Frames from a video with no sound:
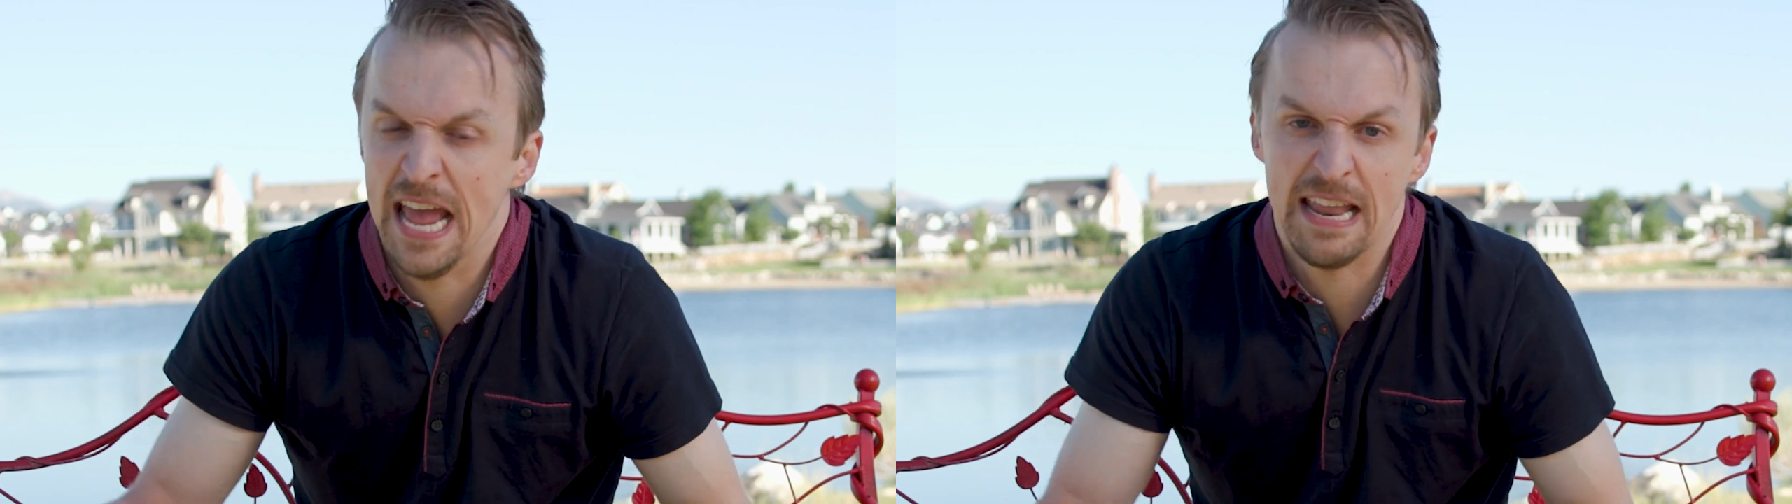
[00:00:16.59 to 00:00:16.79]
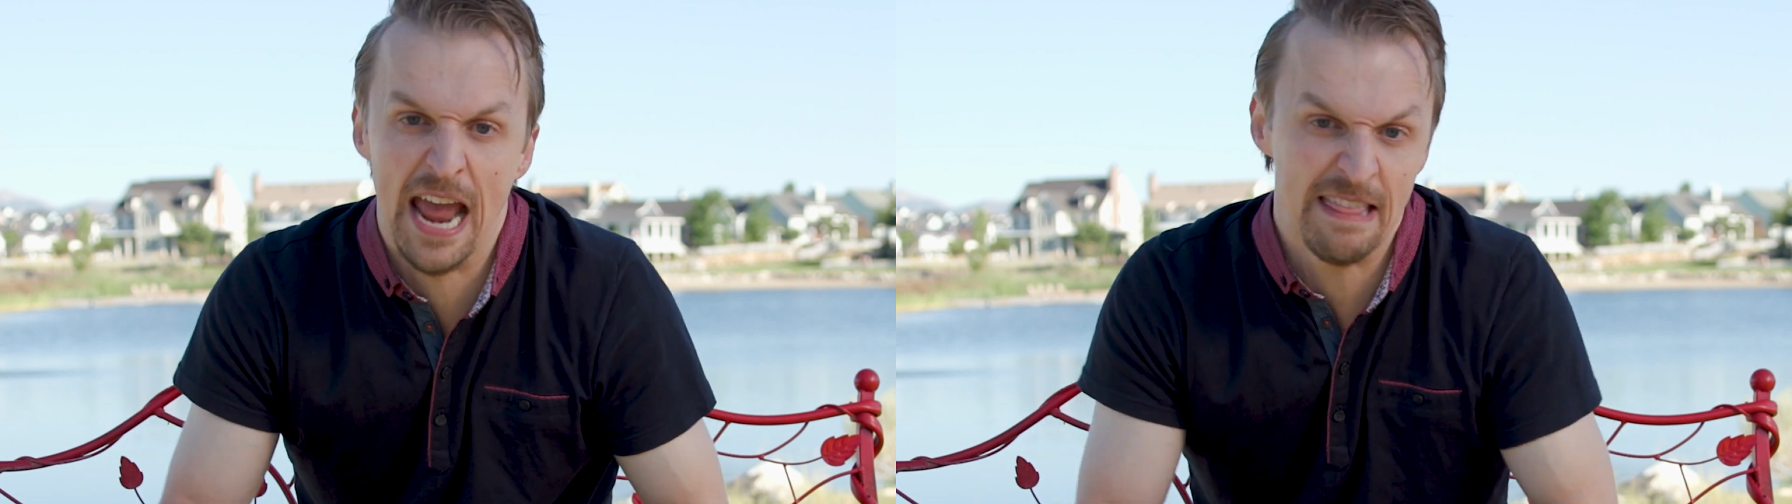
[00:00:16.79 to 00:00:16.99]

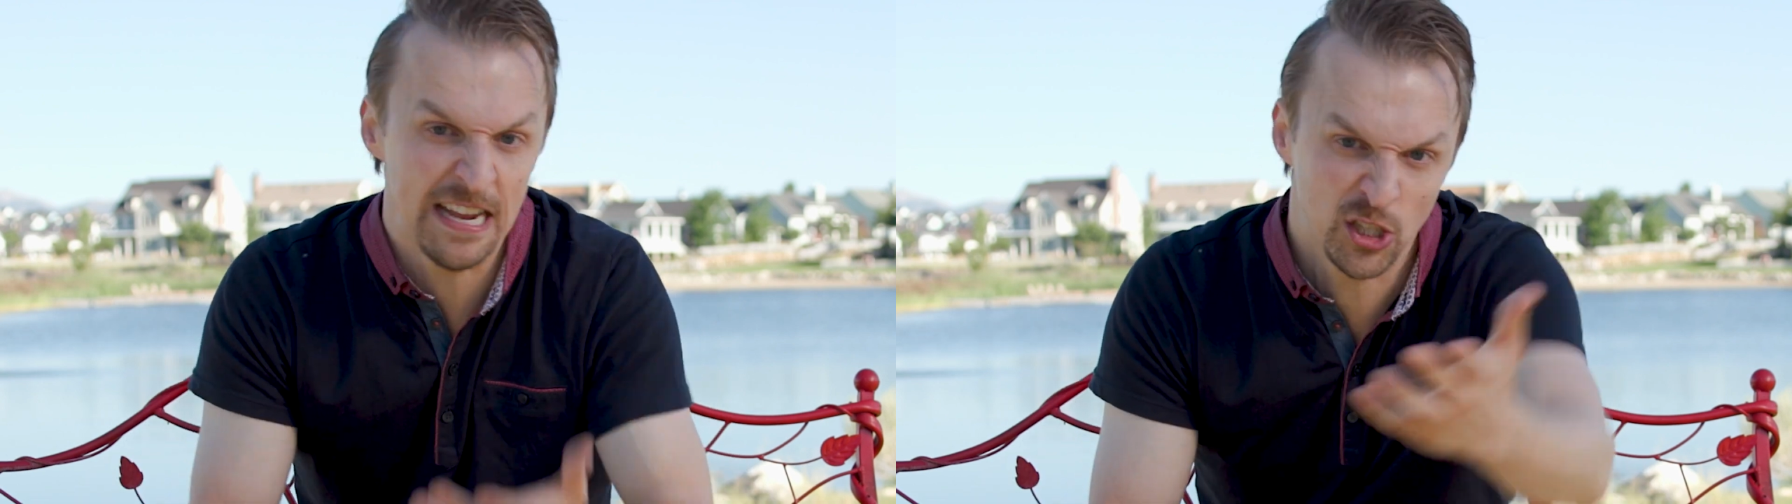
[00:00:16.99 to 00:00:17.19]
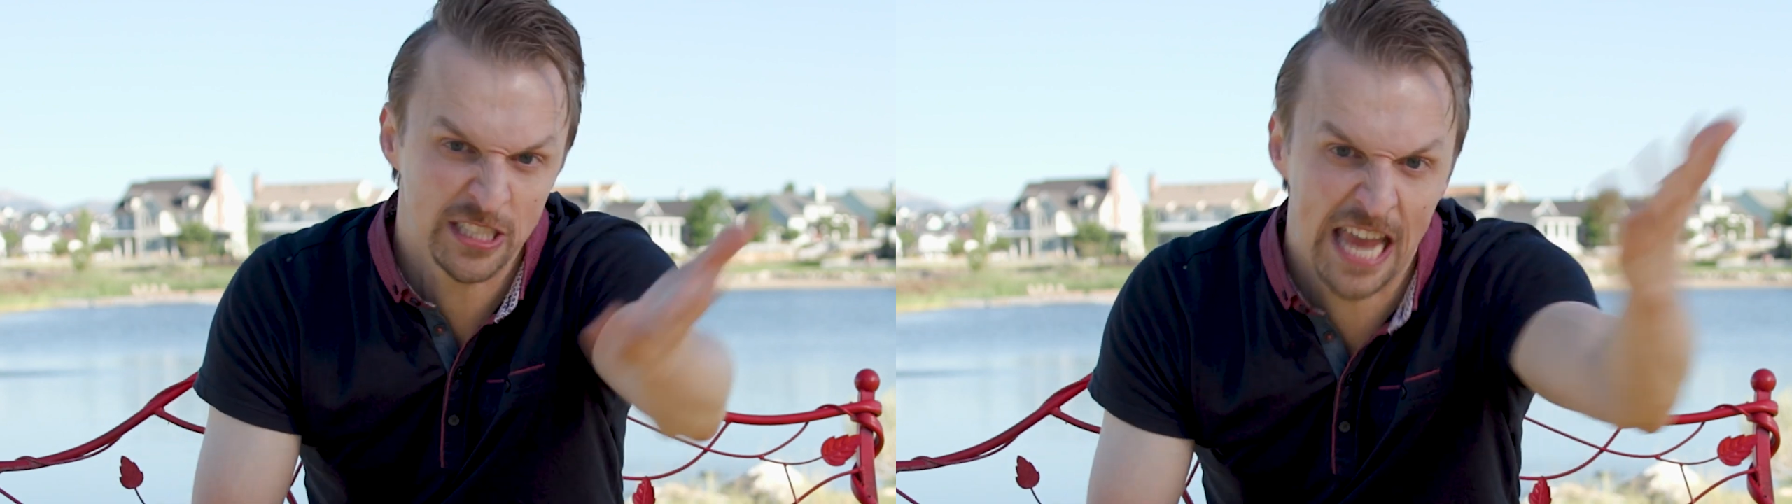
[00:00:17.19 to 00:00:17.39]
and
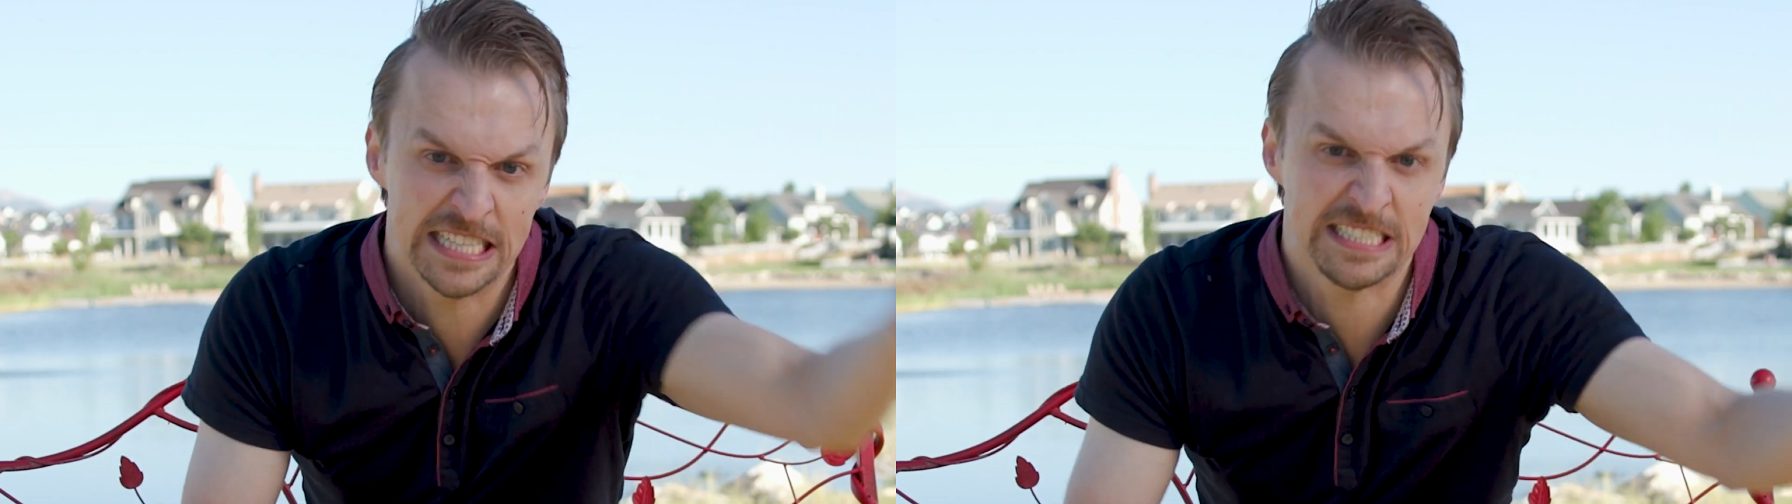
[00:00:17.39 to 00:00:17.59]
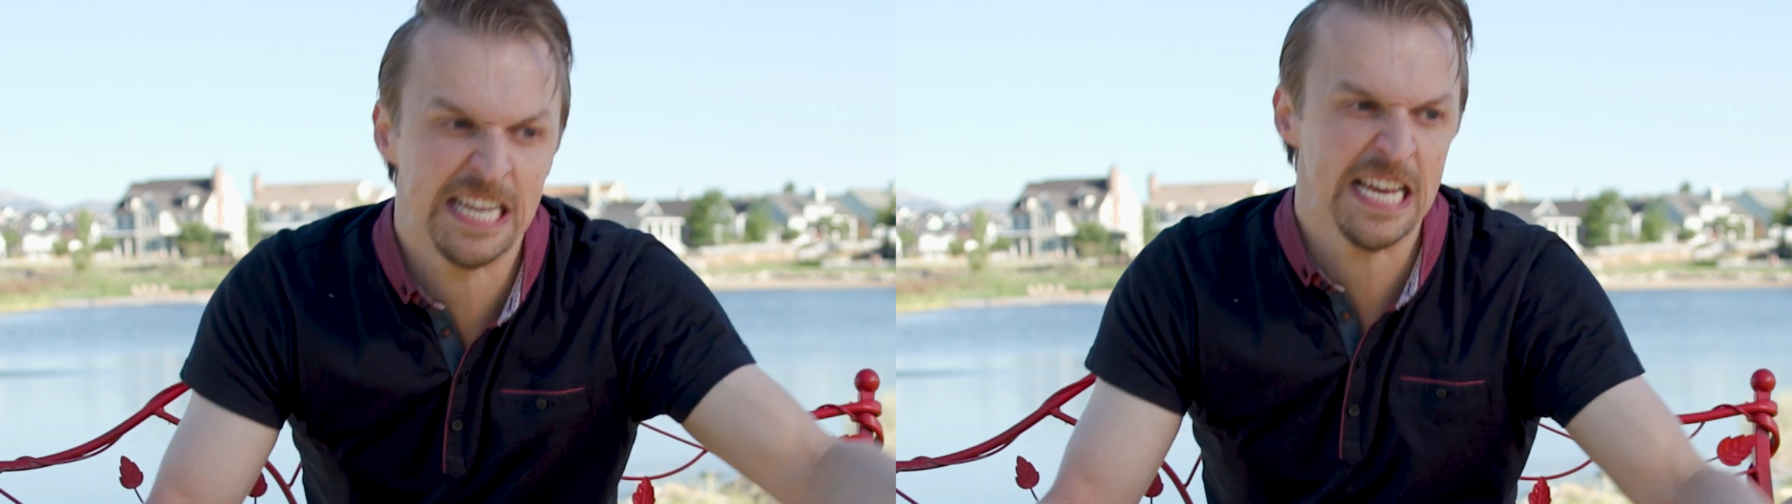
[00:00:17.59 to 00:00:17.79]
they just
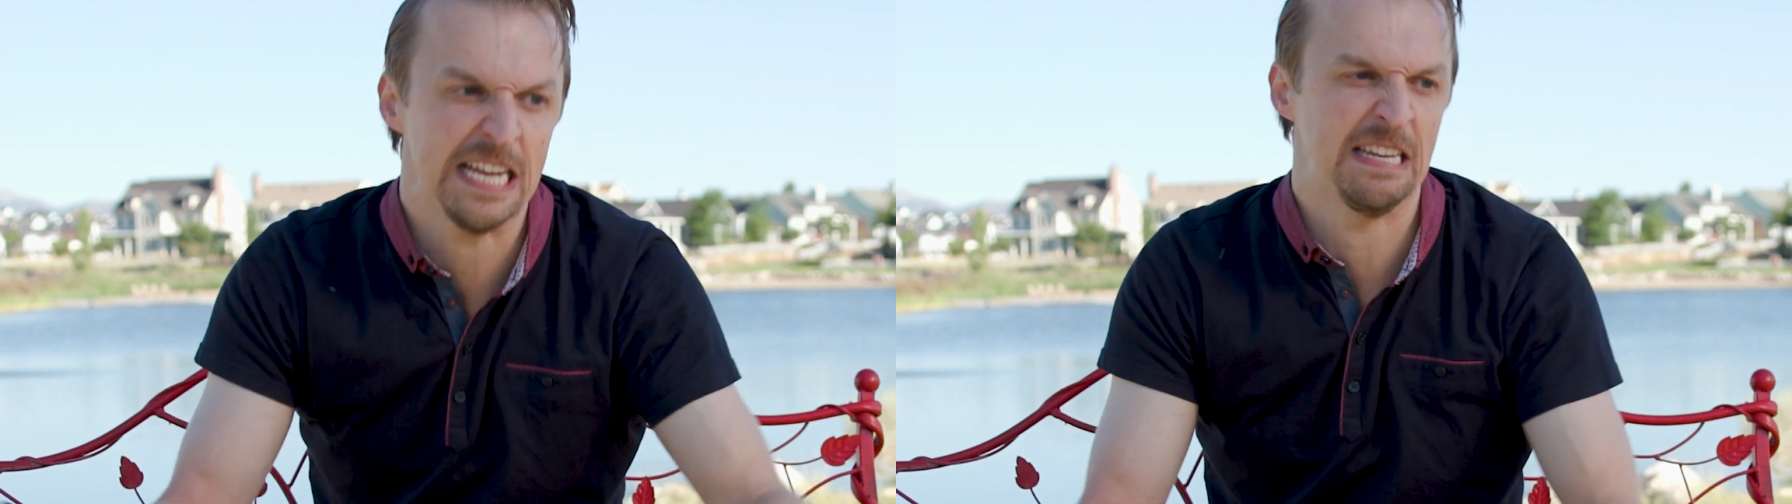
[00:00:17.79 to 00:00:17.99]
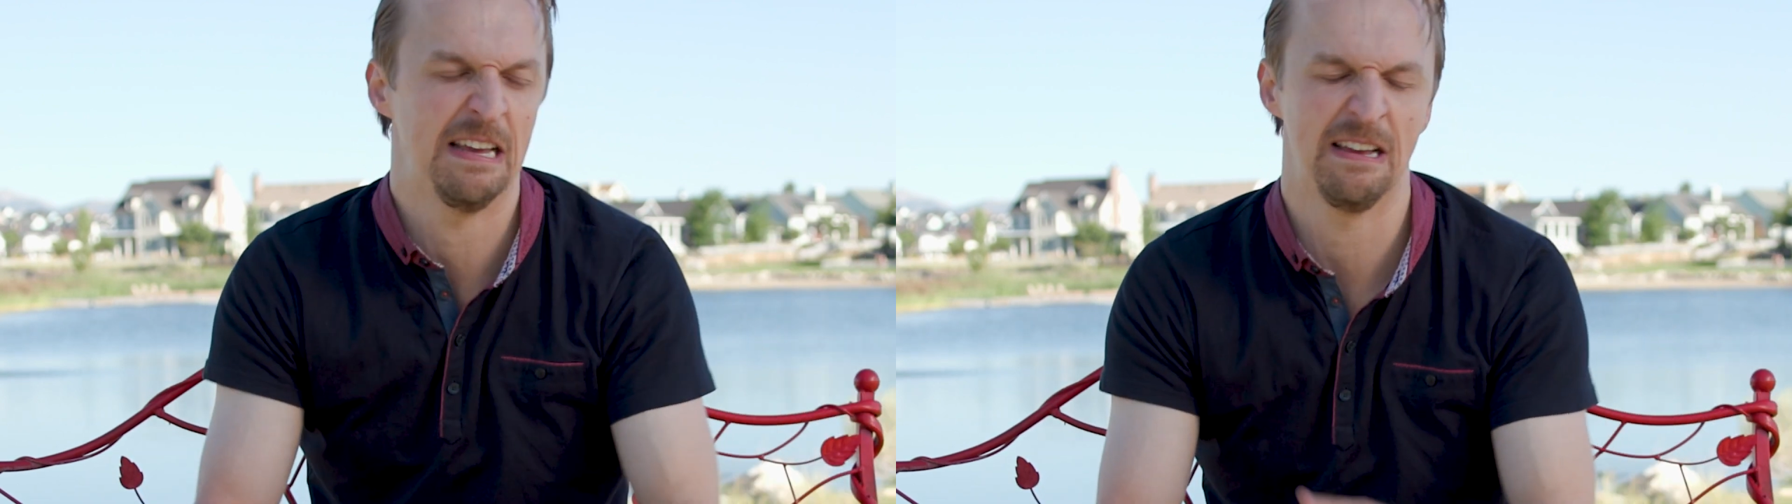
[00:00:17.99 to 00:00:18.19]
can't see it.